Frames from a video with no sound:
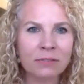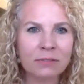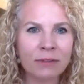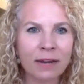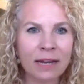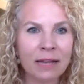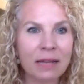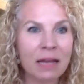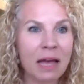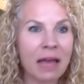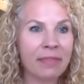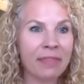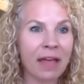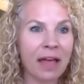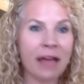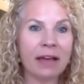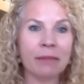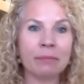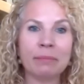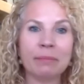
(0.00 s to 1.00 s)
right
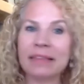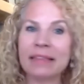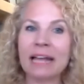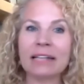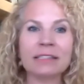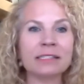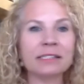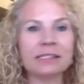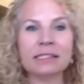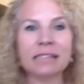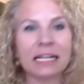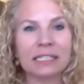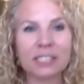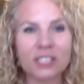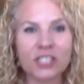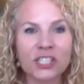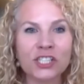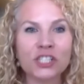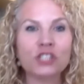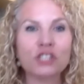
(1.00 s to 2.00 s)
and and but that's
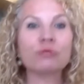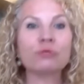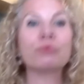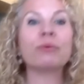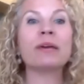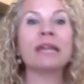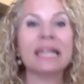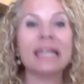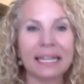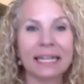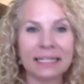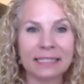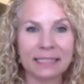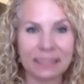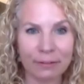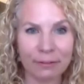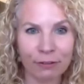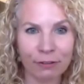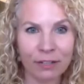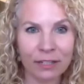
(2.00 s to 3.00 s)
that's just you reading it
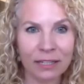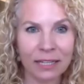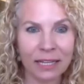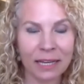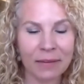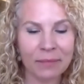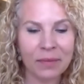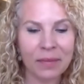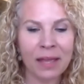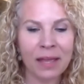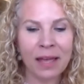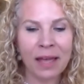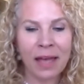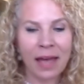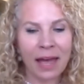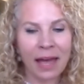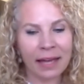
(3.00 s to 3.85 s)
differently yeah.